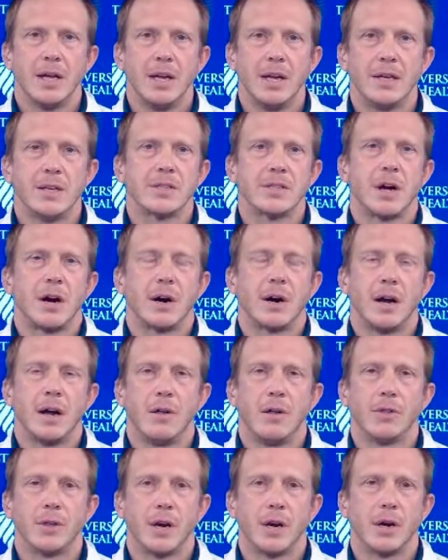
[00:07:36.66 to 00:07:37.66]
It is our
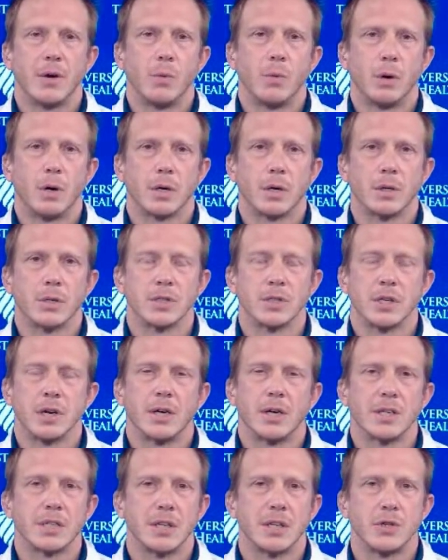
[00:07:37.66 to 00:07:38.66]
healthcare workers and
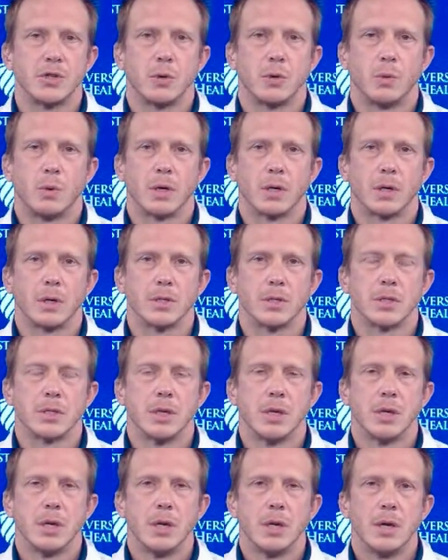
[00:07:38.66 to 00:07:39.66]
our essential workers
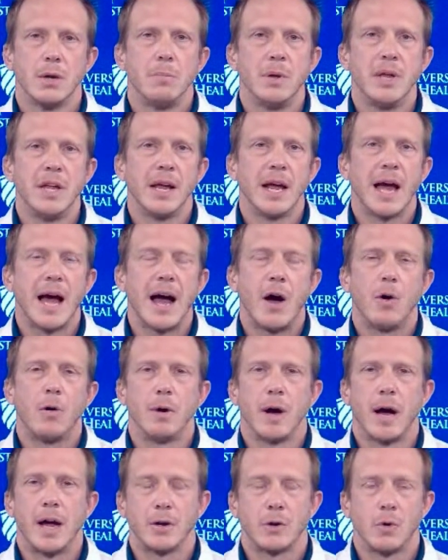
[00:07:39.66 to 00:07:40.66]
being
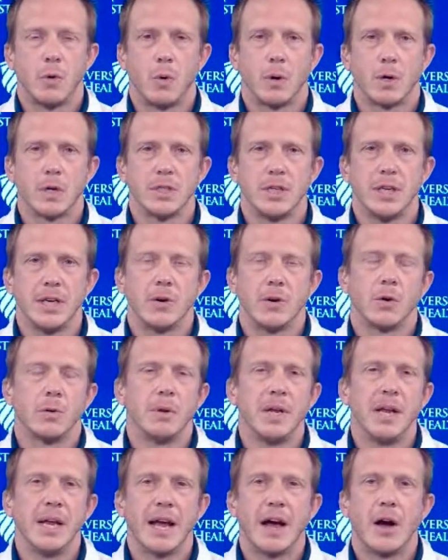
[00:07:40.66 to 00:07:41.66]
out on quarantine or
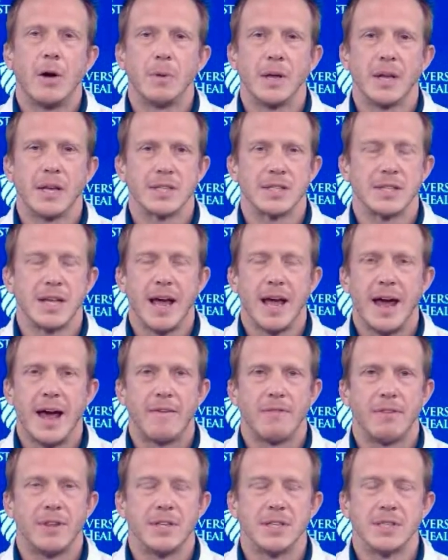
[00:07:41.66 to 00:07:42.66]
being out because they
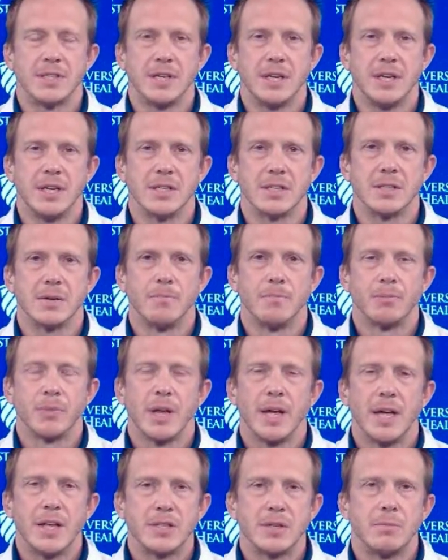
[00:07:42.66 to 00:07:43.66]
have the disease.
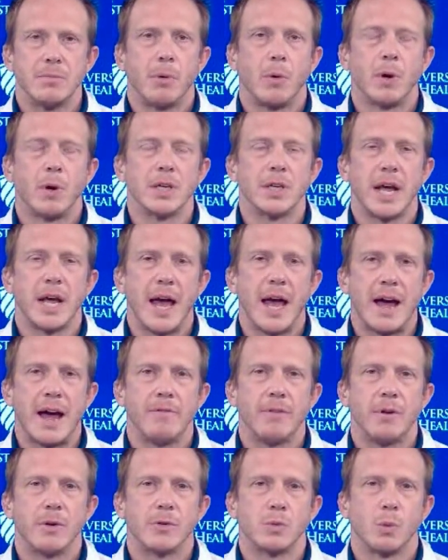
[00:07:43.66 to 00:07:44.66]
It's important to
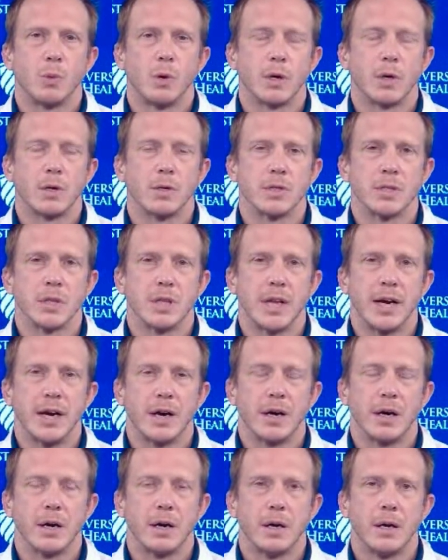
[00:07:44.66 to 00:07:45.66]
have those workers
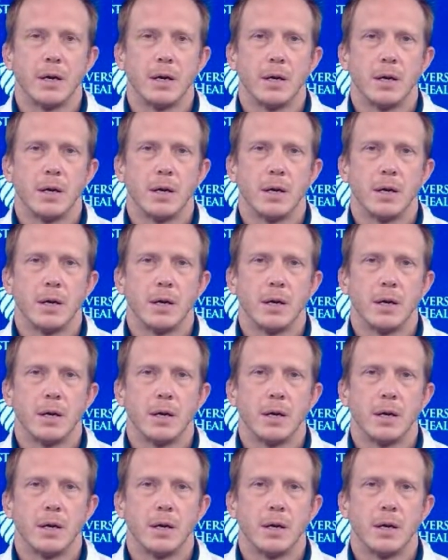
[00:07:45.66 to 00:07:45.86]
there